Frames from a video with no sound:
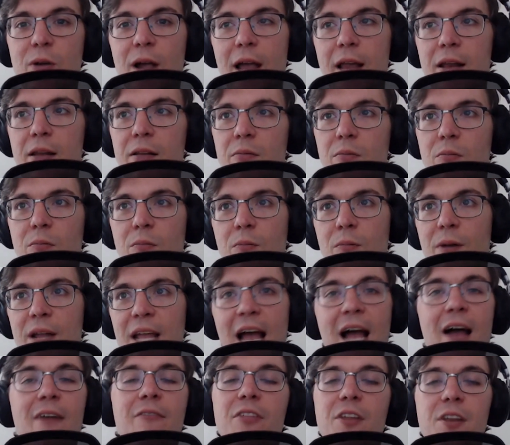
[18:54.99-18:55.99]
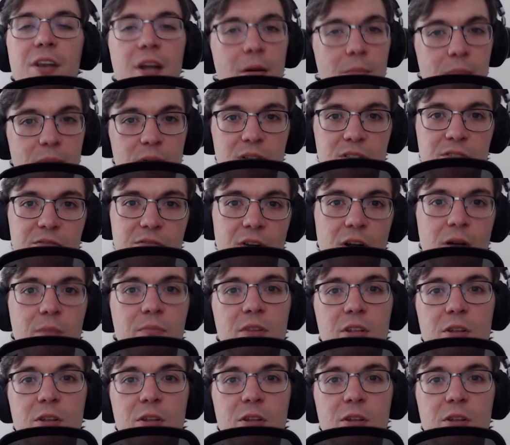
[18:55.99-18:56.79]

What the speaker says: and we have the numbers from